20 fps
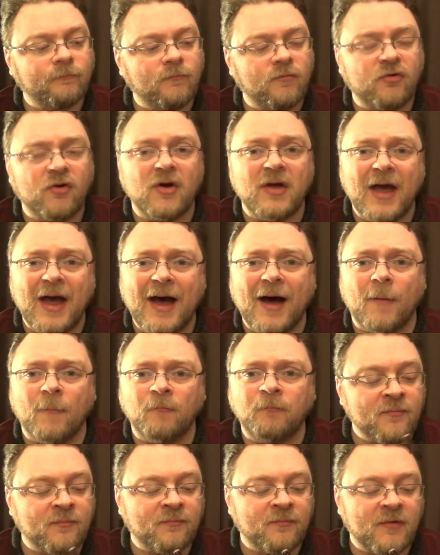So yeah,
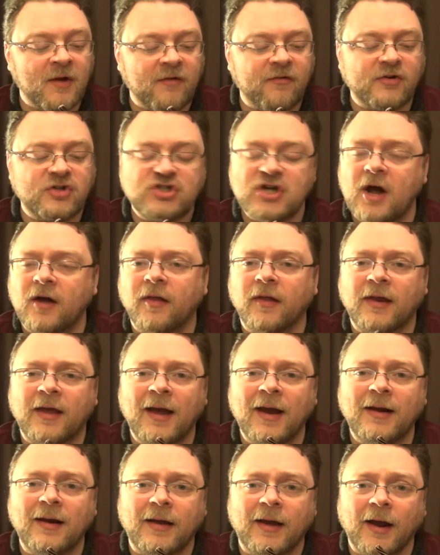that's a chocolate
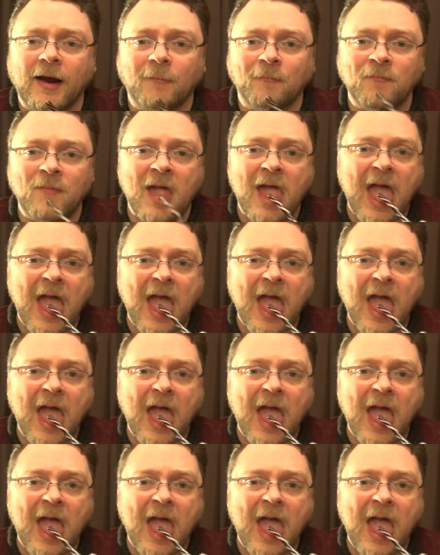candy cane.